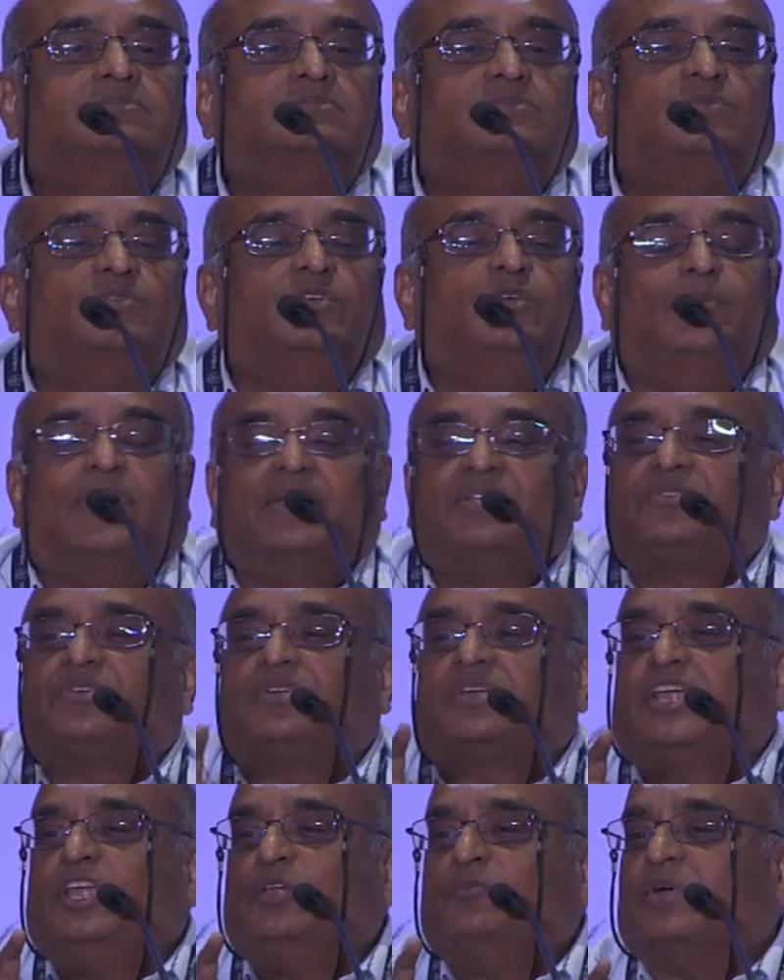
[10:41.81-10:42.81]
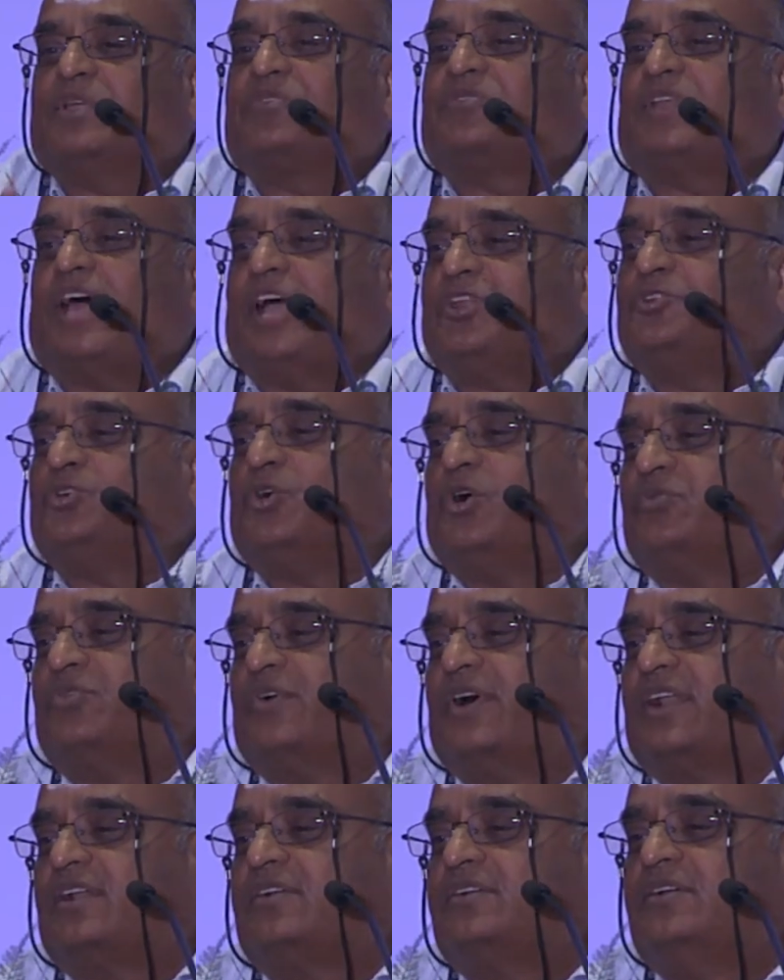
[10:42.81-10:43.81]
We must keep a statue of
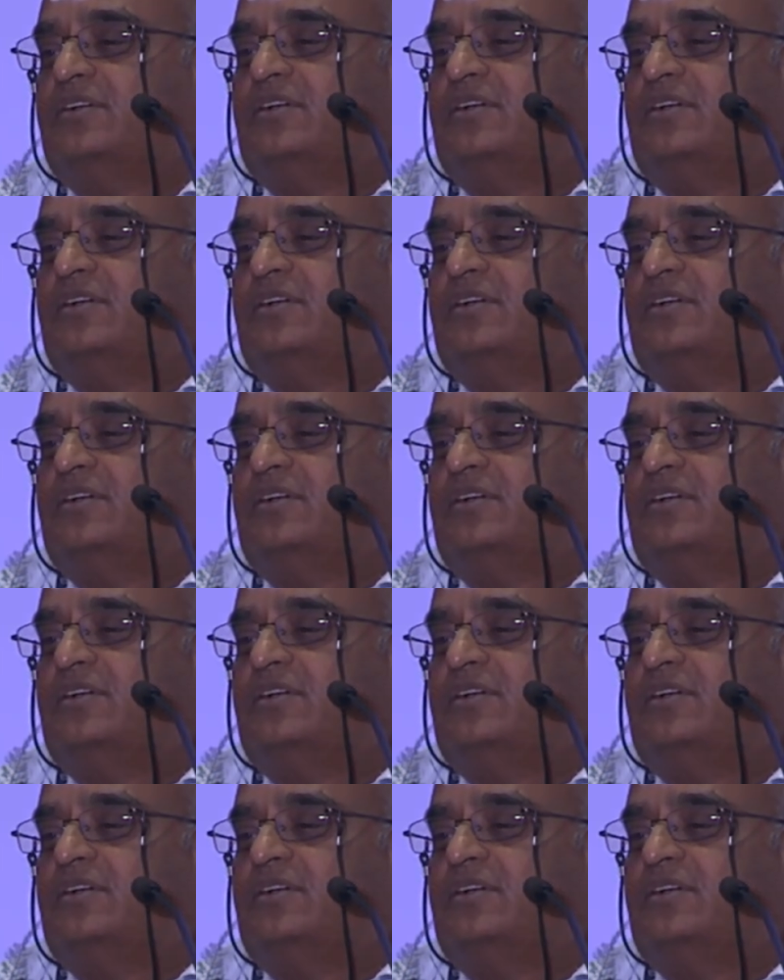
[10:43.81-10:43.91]
her